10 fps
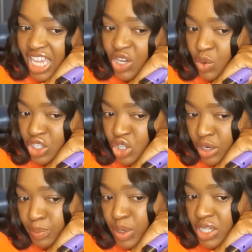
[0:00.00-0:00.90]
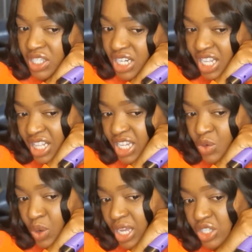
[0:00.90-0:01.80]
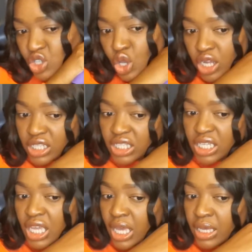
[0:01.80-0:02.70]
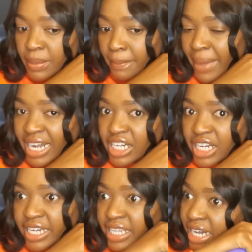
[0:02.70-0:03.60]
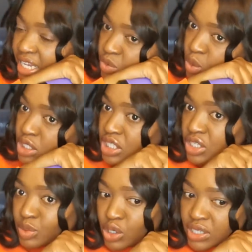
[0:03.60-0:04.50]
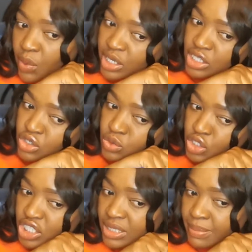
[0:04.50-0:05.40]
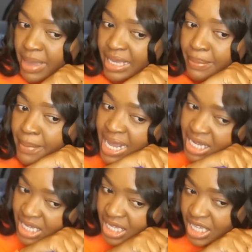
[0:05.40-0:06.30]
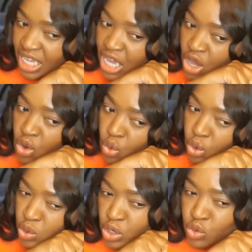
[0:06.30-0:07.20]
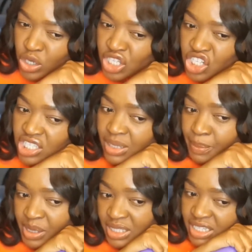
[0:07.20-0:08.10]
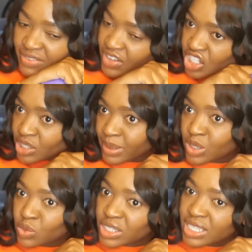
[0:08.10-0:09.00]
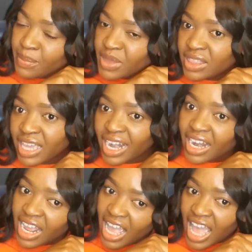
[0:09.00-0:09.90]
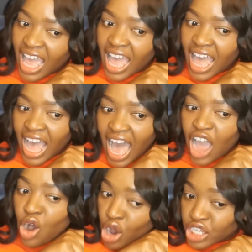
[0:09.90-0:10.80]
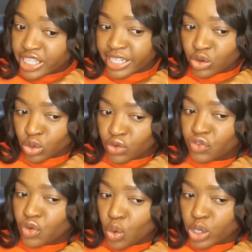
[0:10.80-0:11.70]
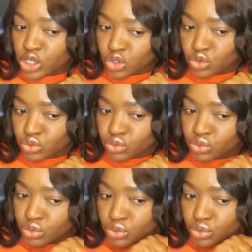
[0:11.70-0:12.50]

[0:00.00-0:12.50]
It was not personal, it was not money, like it wasn't because I wanted to just make money. Or it wasn't just the business venture, but it was something that I honestly looked forward to.